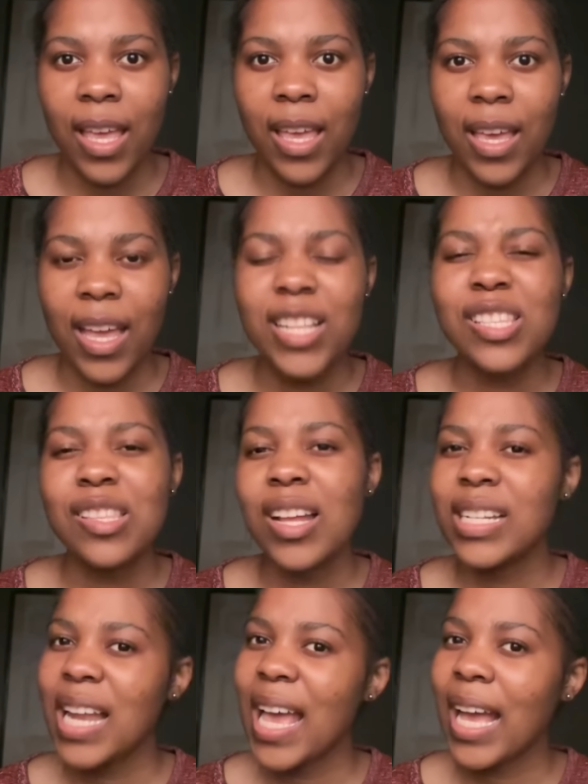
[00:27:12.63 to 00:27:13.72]
It's not
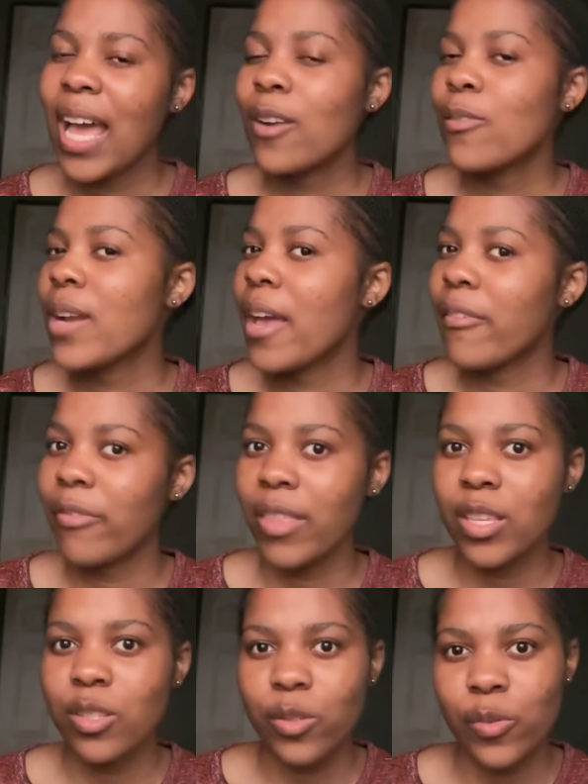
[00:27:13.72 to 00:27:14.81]
like I don't have
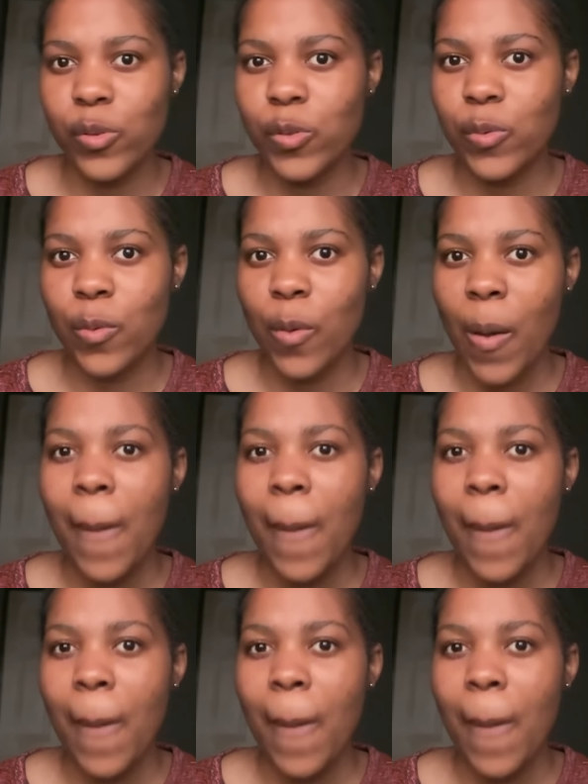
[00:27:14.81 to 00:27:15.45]
things to do,